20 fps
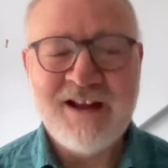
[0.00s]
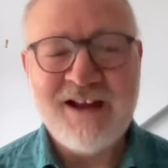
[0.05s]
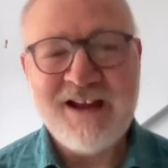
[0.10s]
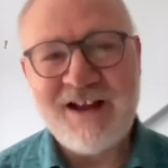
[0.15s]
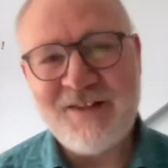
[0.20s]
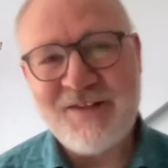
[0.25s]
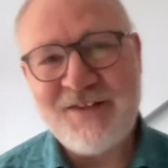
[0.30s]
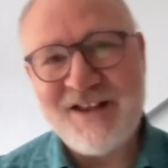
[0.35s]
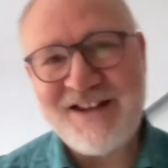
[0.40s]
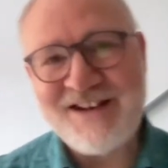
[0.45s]

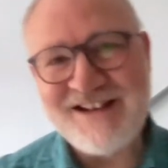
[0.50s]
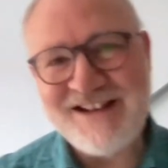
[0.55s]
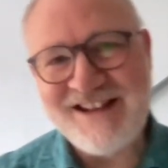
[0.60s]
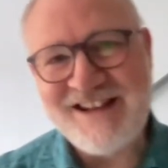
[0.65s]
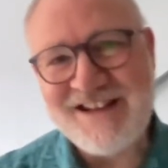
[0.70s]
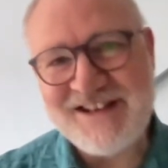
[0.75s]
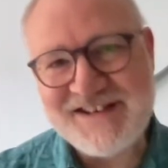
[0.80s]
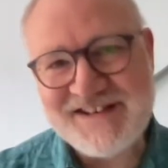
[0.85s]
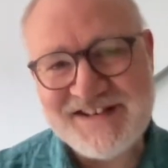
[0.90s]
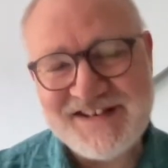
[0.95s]
And then
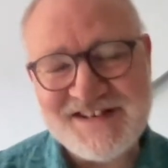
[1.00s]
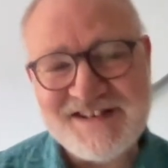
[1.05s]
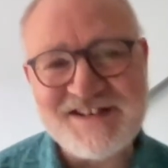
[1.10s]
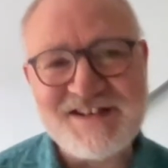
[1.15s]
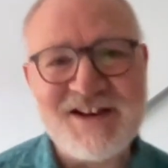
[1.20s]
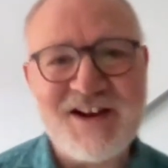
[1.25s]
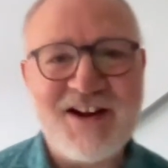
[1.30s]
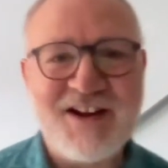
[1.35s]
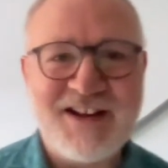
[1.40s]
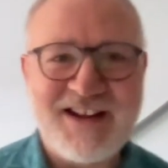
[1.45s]
he
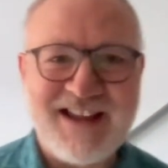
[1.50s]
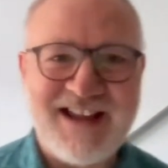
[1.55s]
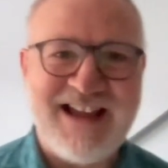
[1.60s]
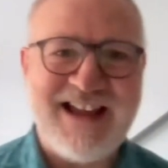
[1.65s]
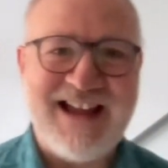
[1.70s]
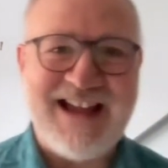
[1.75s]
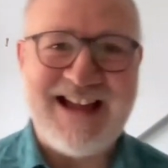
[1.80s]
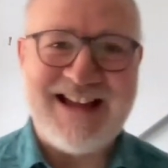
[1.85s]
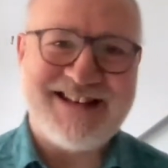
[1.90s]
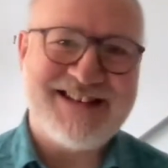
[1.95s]
stuck
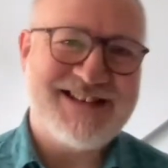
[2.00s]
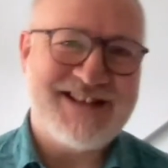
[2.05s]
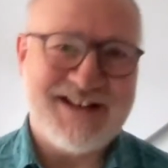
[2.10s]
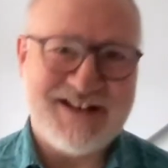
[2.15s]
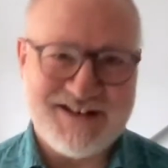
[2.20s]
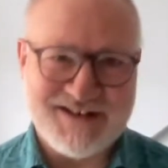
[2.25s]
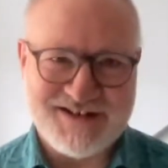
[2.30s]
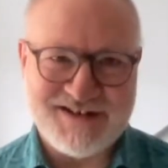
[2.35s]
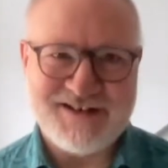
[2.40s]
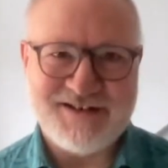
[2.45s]
at
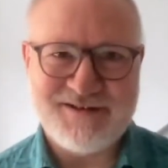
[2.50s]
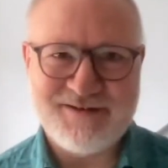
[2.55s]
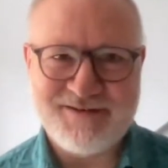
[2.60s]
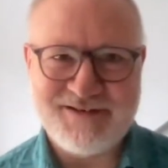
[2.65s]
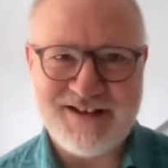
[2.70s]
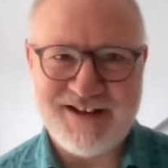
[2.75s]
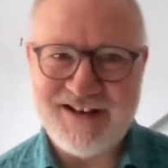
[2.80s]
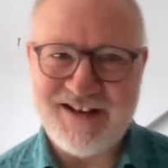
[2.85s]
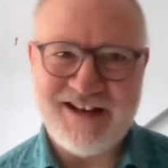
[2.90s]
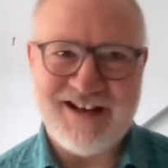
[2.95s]
it,
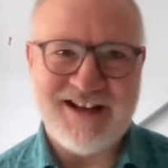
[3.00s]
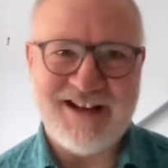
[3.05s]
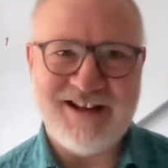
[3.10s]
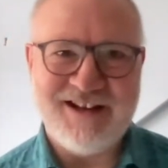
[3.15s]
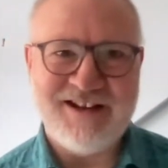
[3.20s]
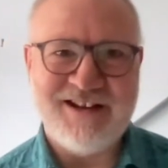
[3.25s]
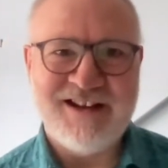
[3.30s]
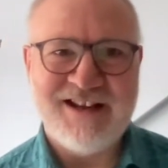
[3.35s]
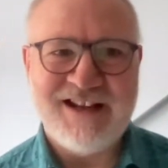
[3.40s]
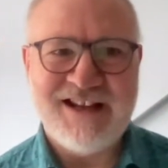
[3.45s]
didn't
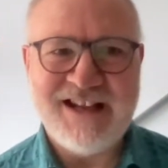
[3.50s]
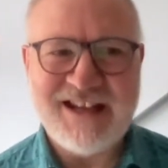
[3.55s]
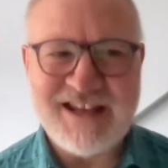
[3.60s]
he? He